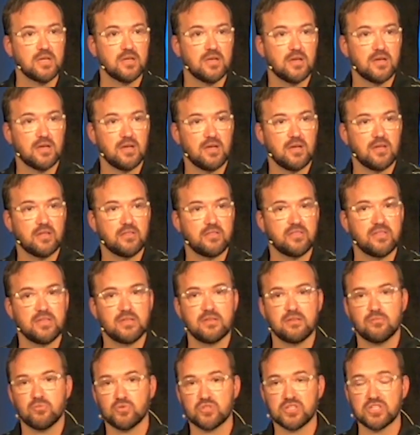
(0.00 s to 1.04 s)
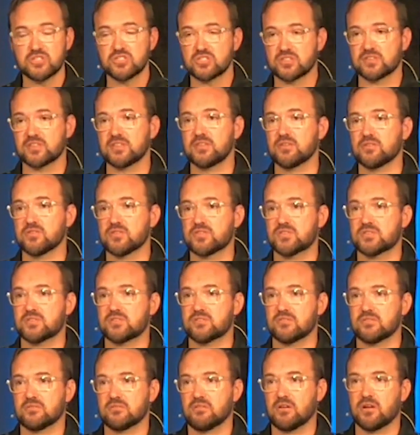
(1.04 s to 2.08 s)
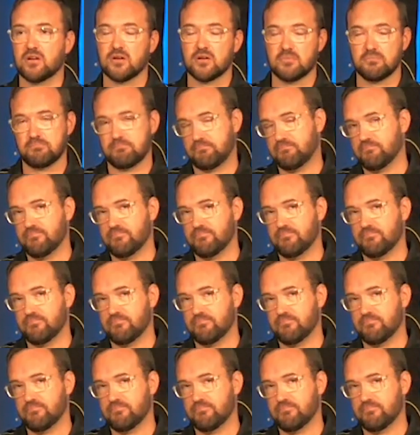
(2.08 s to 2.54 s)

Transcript: the religious leaders are